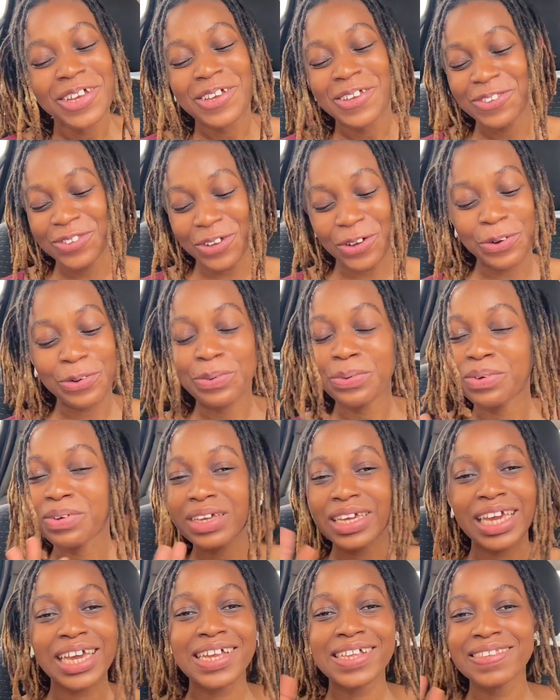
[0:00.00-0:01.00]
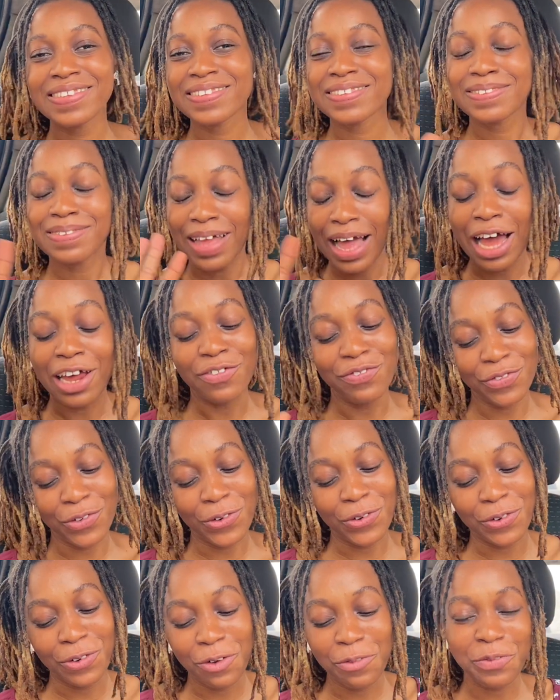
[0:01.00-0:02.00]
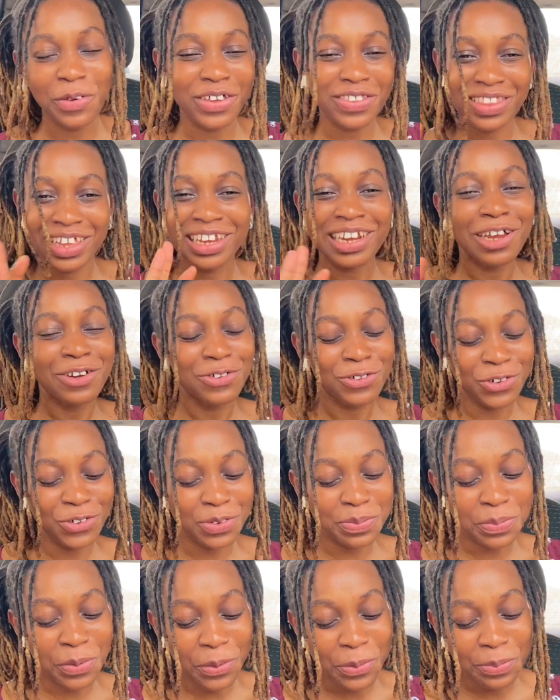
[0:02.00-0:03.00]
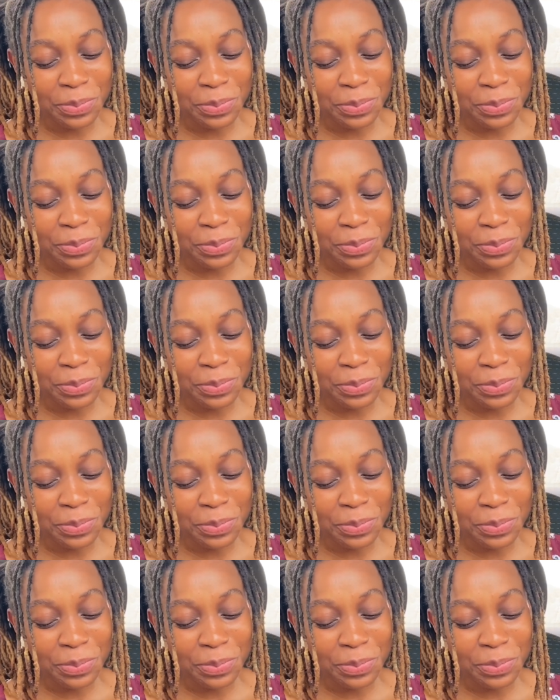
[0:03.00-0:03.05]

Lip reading: So kids, handful, but then adorable.